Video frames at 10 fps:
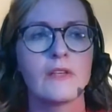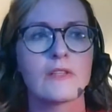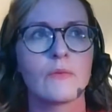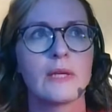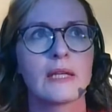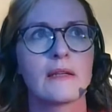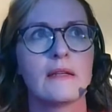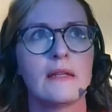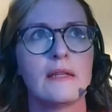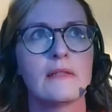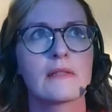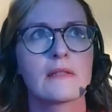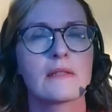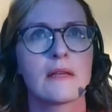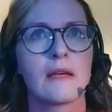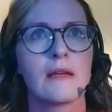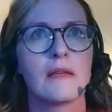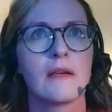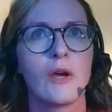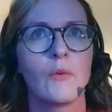So we can at least say